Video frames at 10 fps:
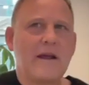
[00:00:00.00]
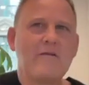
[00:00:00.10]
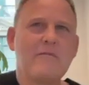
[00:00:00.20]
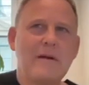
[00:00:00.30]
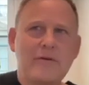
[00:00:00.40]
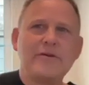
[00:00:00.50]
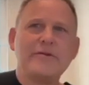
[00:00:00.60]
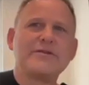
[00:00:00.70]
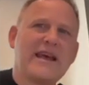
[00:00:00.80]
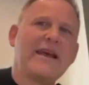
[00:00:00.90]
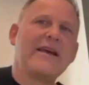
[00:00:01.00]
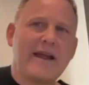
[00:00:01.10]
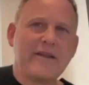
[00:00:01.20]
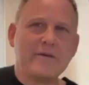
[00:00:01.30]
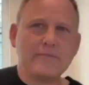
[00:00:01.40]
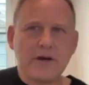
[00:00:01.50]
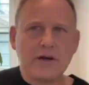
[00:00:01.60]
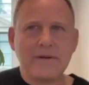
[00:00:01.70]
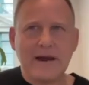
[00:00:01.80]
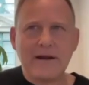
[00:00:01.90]
I remember you saying that in the
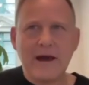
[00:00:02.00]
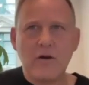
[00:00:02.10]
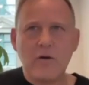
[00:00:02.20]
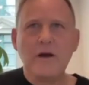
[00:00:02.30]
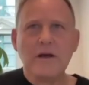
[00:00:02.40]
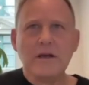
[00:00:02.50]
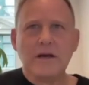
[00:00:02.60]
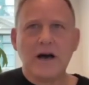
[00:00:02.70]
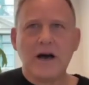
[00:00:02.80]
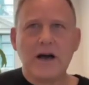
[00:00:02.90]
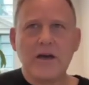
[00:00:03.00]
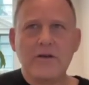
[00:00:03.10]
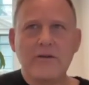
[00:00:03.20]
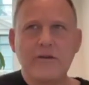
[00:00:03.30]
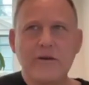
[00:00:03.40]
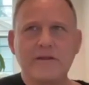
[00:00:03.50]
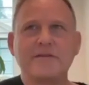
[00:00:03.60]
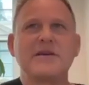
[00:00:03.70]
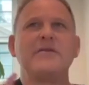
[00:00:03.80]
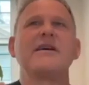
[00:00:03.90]
book about how you thought
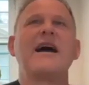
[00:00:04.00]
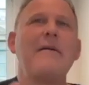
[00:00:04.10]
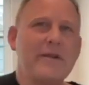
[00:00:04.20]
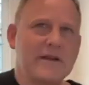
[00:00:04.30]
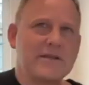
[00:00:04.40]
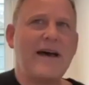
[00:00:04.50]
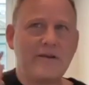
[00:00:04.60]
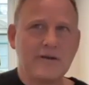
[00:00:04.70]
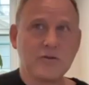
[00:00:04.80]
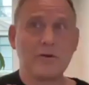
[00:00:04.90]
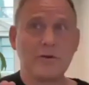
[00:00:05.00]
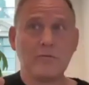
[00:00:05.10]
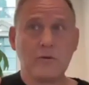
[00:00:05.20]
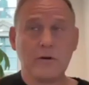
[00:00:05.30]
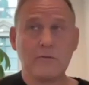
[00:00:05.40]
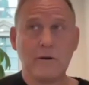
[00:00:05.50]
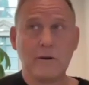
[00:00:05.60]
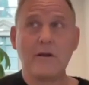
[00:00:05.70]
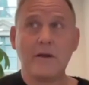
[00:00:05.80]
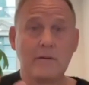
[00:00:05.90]
that some of the communist values were
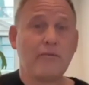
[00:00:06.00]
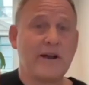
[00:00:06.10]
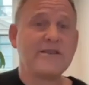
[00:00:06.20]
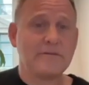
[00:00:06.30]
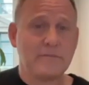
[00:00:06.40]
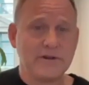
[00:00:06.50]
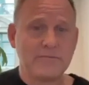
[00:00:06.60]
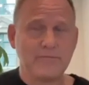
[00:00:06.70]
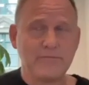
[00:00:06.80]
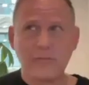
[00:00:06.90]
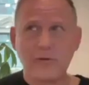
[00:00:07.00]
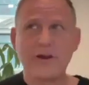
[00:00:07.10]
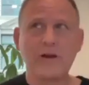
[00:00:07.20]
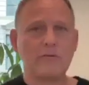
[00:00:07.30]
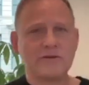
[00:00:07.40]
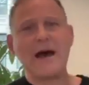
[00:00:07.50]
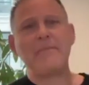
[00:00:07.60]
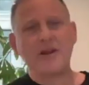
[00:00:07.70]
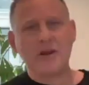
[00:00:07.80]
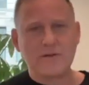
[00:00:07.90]
impressive, but look at what was
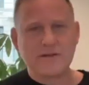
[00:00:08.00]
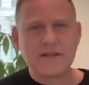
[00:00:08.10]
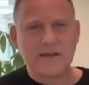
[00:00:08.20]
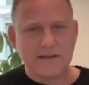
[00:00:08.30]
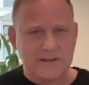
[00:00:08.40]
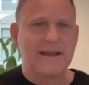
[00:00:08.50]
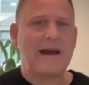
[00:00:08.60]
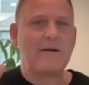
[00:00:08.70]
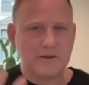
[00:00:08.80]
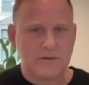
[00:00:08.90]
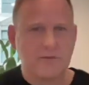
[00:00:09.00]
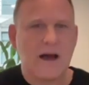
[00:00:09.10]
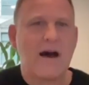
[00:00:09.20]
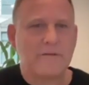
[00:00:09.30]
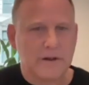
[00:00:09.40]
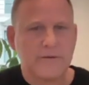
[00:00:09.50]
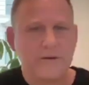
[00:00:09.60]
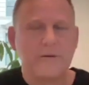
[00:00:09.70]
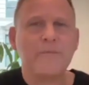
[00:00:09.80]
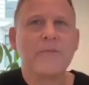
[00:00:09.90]
happening overseas, and that was a conflict for
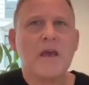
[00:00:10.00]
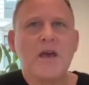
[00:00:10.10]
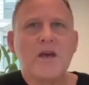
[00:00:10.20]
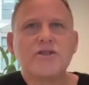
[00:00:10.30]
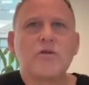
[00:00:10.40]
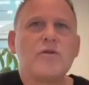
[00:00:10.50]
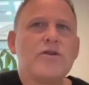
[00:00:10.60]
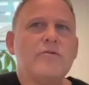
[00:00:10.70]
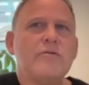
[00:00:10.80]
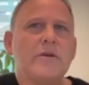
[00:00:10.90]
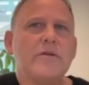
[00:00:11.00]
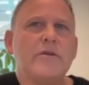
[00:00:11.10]
you. So you